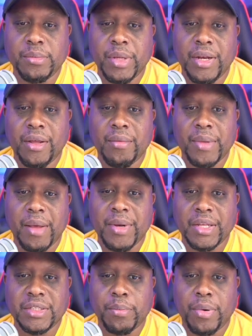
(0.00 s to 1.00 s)
But um, I'm
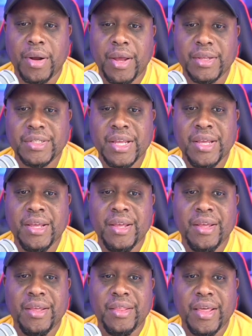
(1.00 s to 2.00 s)
not surprised
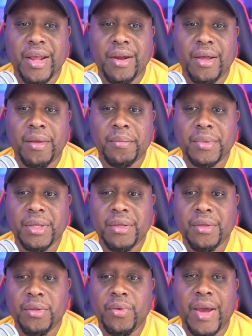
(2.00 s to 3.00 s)
that um,
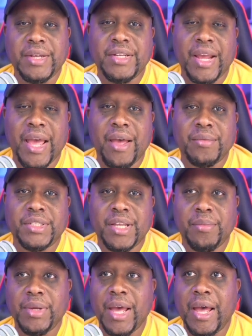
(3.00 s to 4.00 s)
you actually have
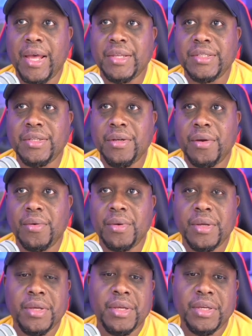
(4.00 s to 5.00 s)
some guys, you know,
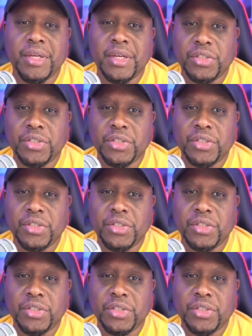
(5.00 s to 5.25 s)
get